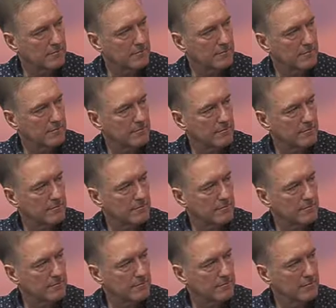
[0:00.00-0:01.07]

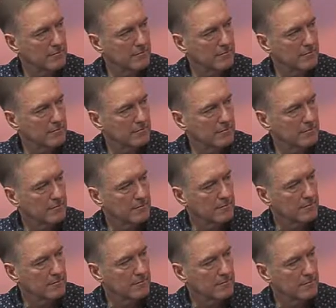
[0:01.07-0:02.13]

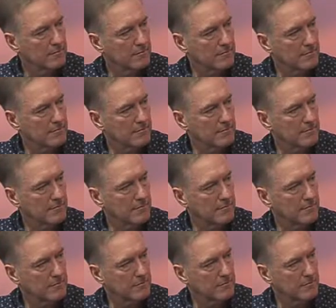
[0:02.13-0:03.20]

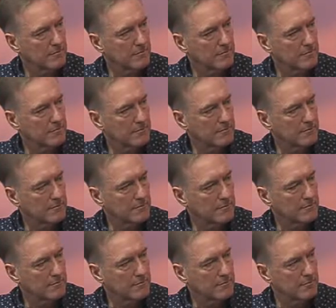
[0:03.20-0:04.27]

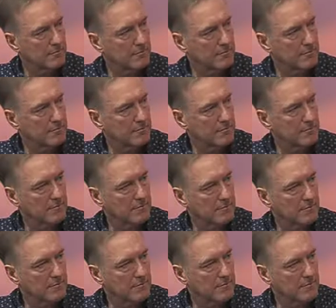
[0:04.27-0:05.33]

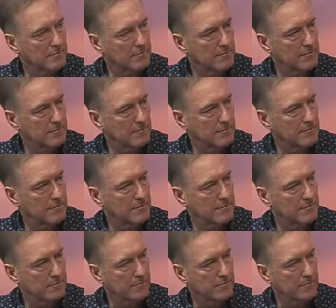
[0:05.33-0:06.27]
The person shown says nothing.